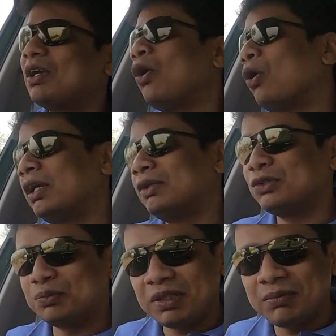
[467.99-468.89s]
haul in
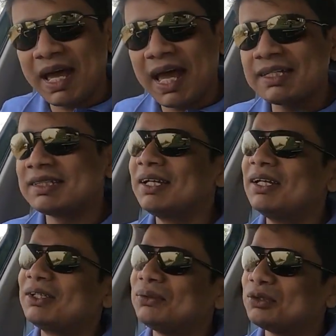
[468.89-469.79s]
those big bags,
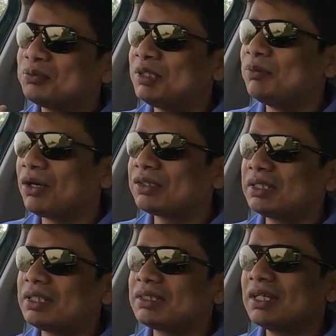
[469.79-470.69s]
those big
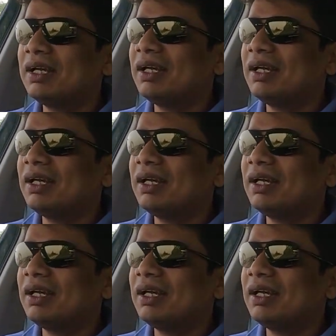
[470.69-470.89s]
boxes,